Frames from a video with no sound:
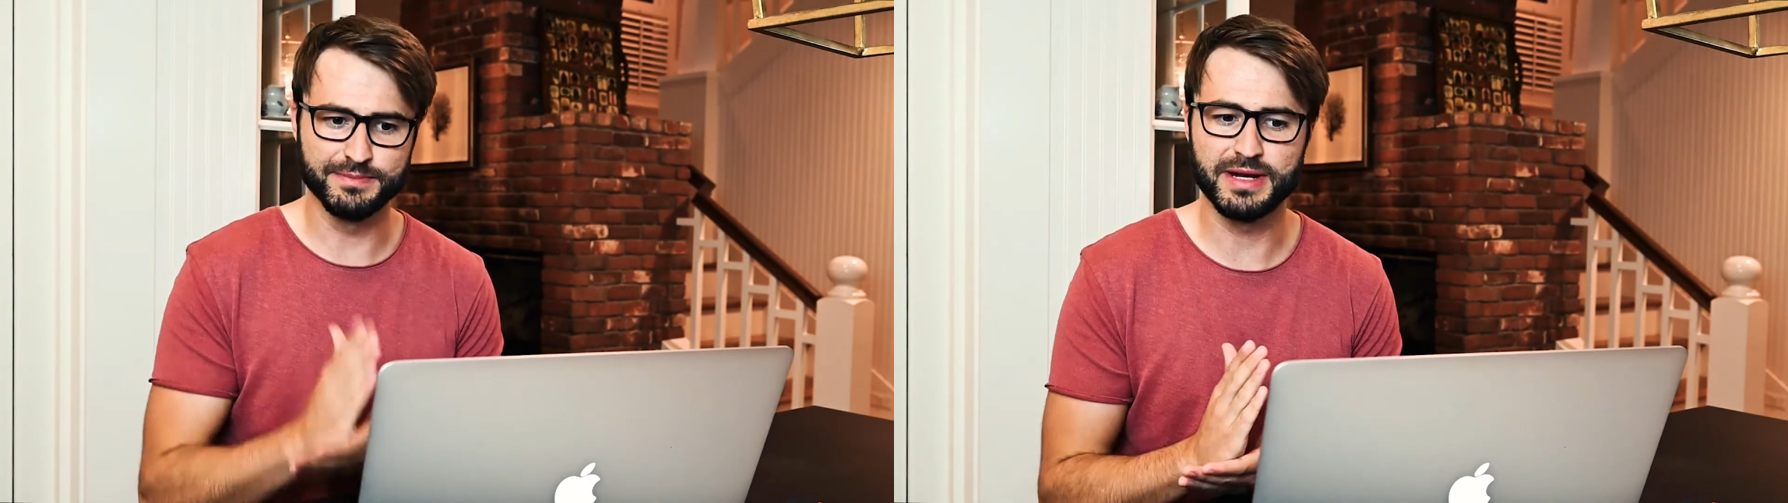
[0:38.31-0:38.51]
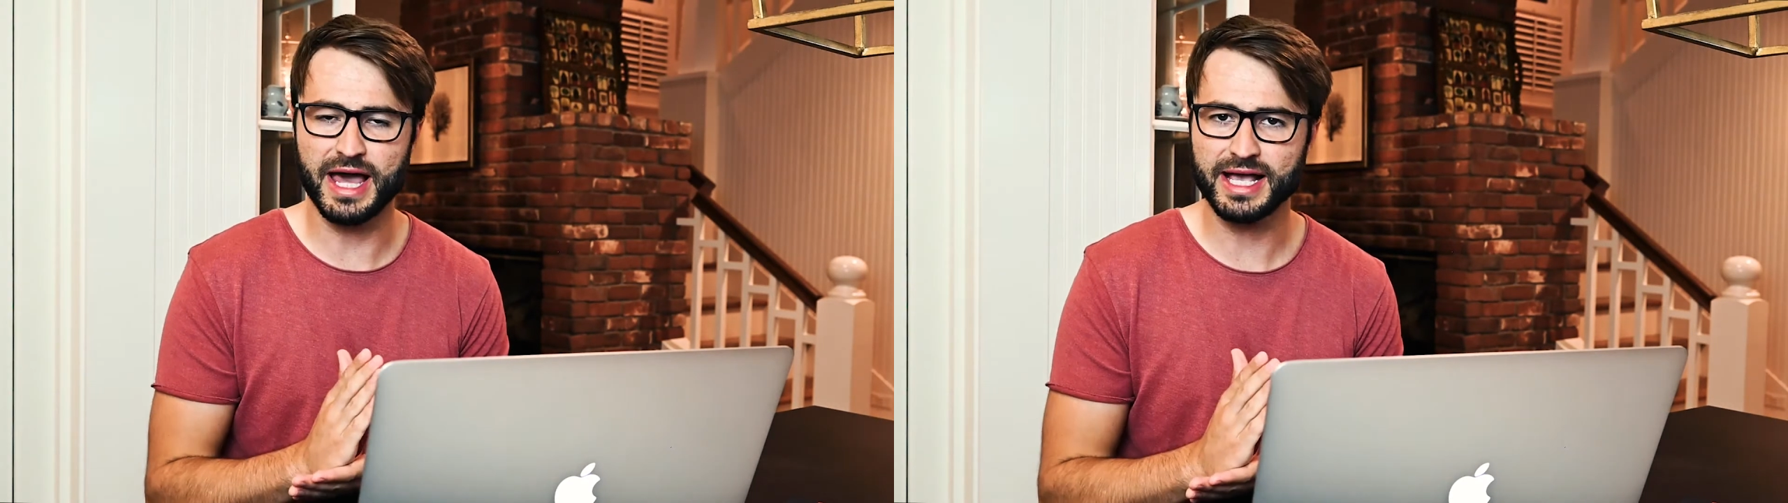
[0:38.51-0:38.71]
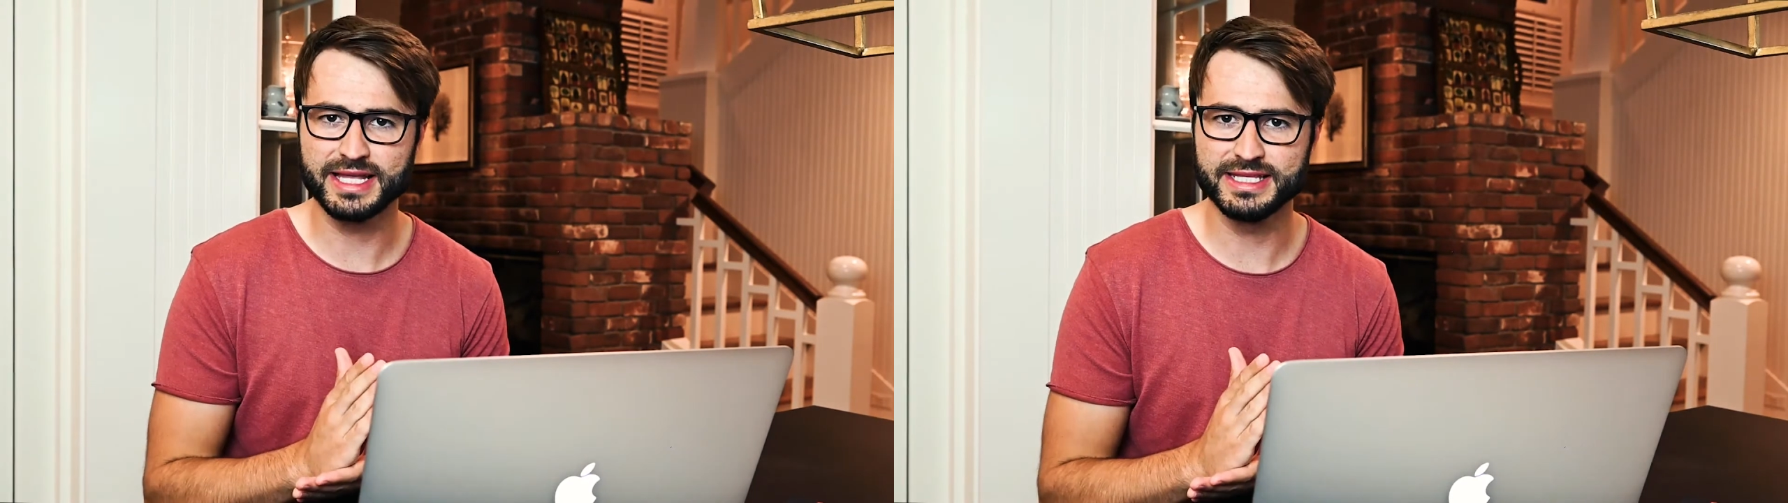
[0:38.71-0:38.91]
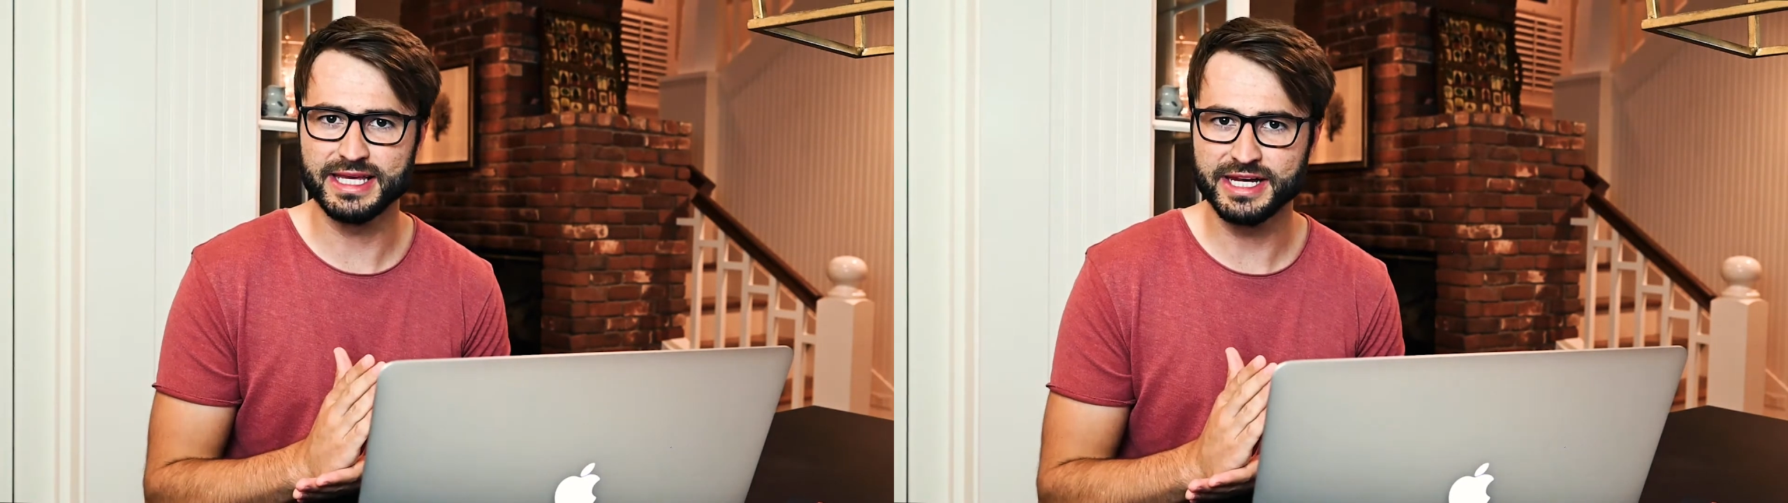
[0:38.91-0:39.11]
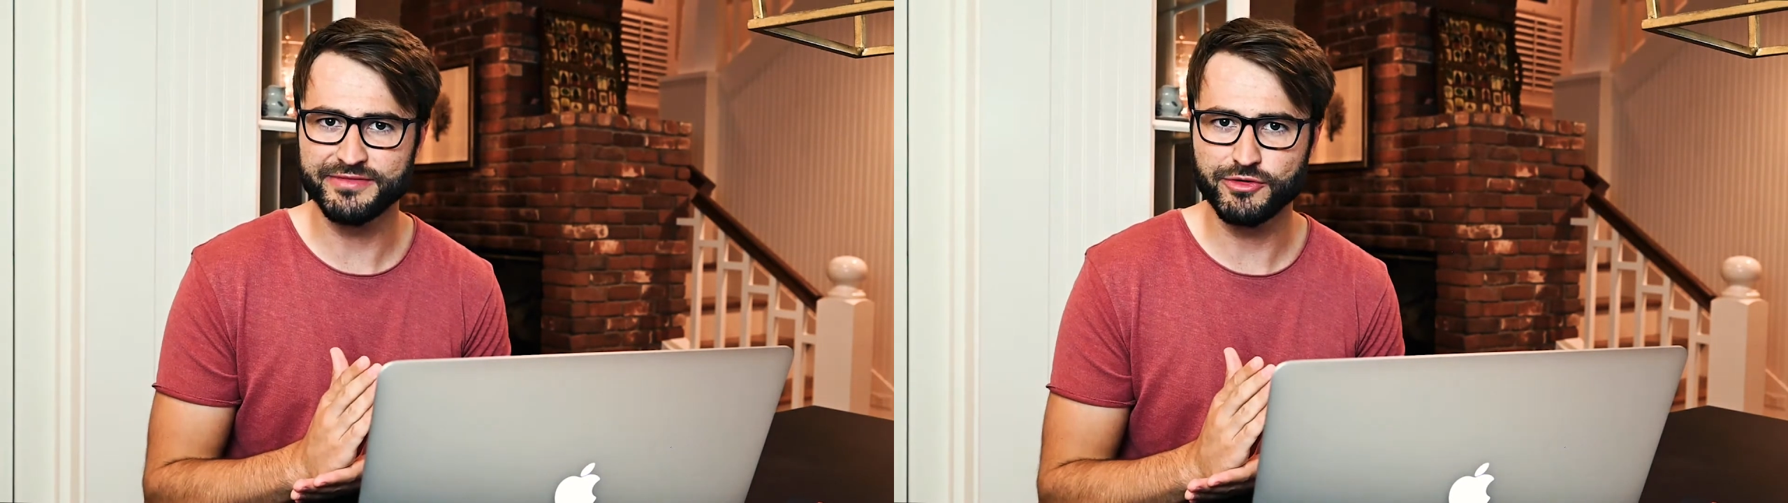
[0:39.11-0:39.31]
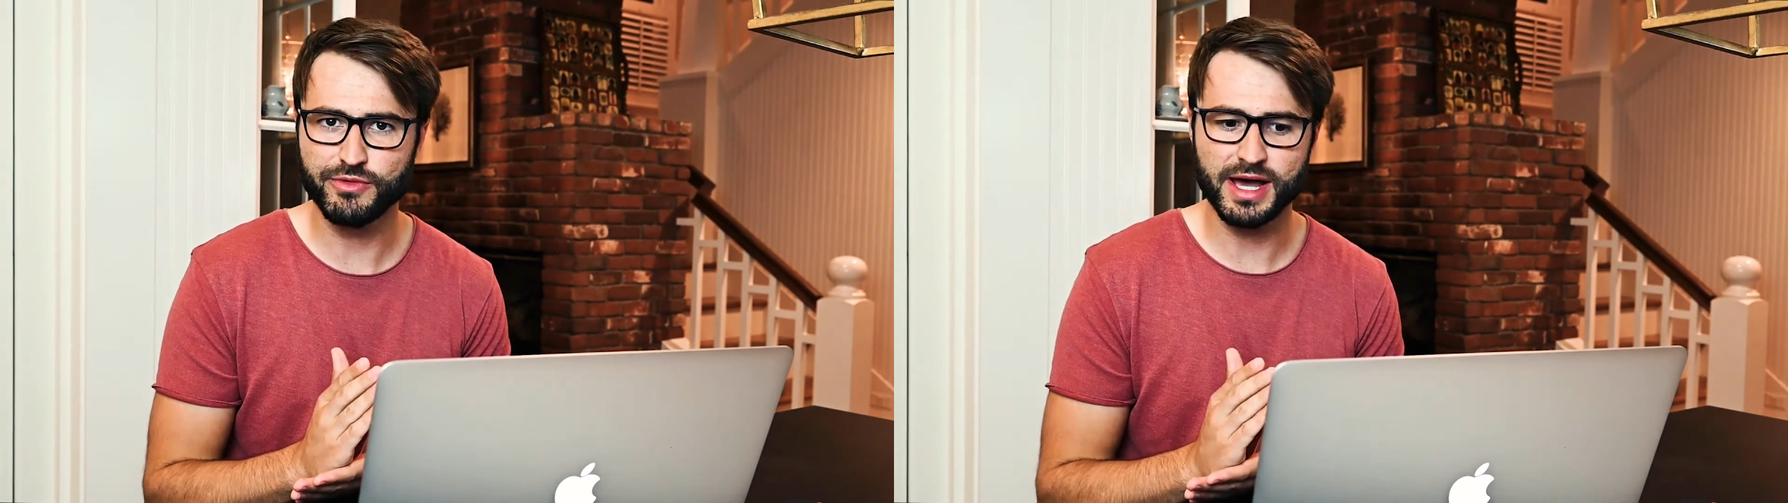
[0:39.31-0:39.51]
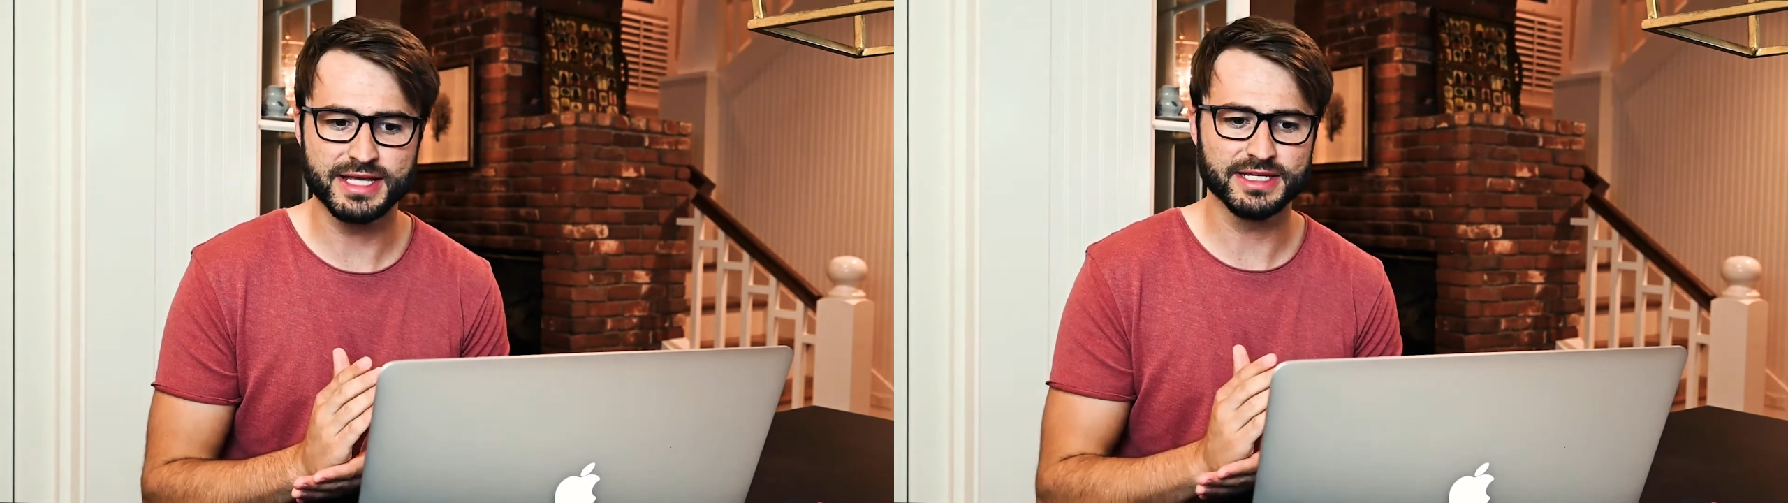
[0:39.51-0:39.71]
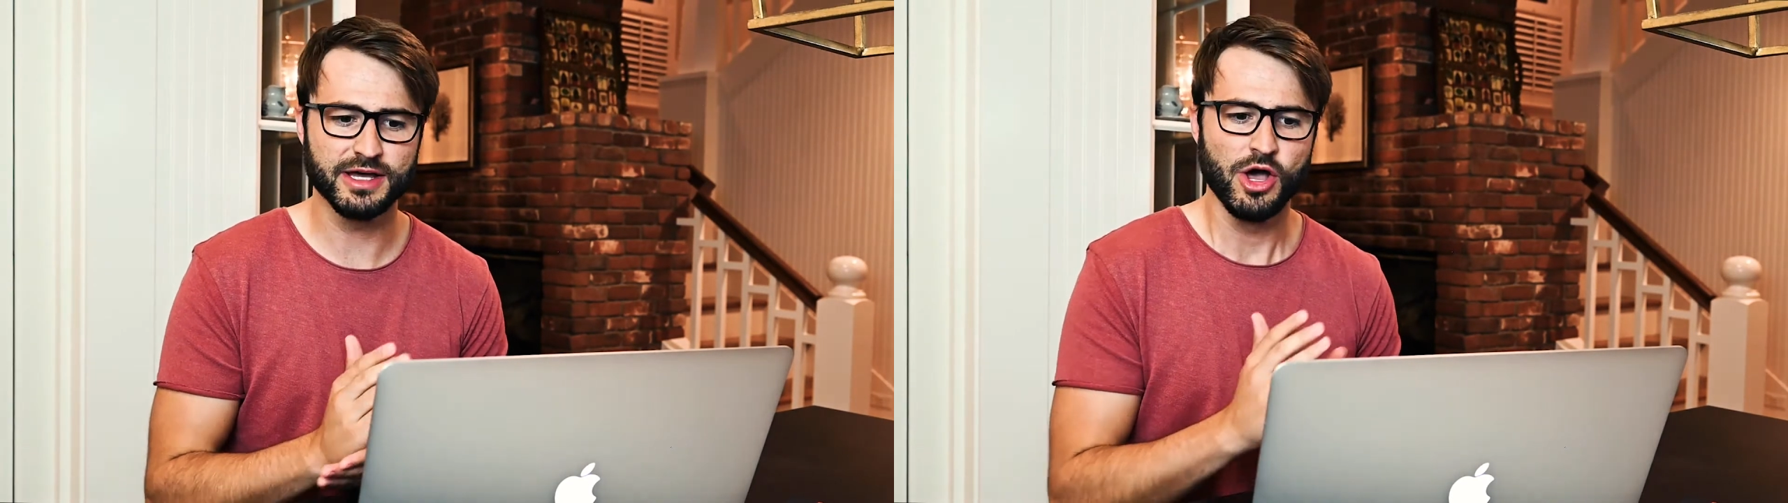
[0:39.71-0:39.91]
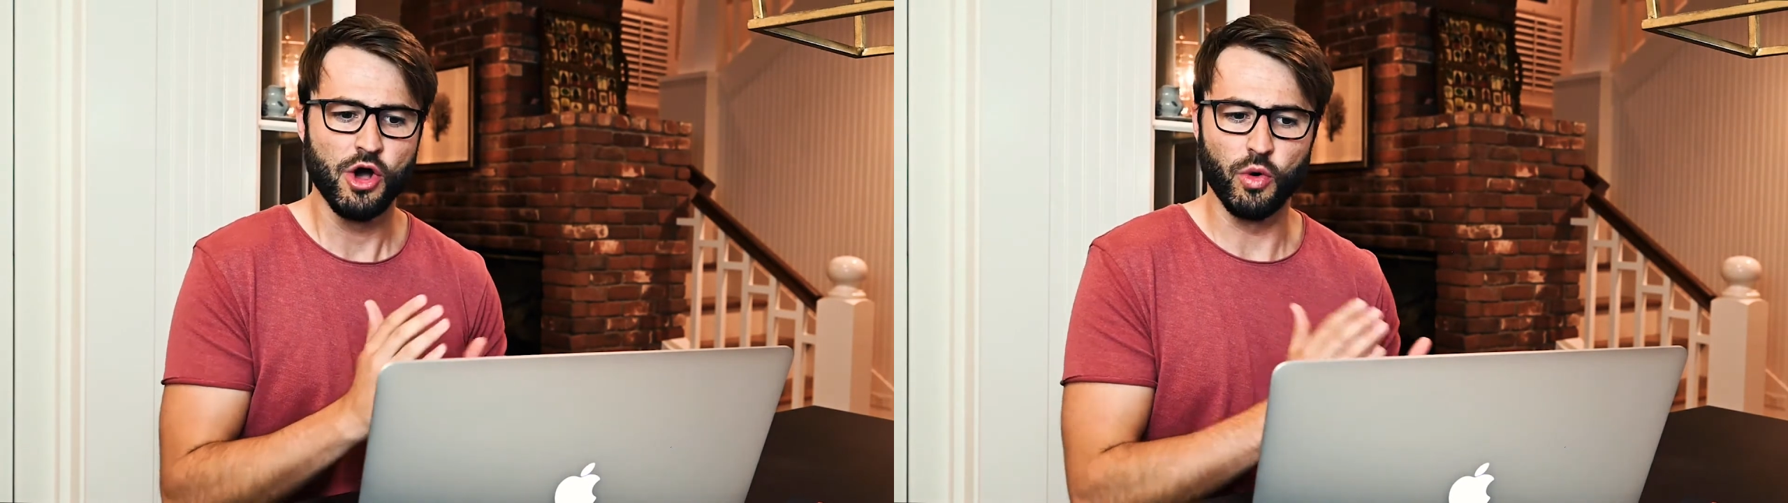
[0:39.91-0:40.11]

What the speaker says: to black at the end of a riser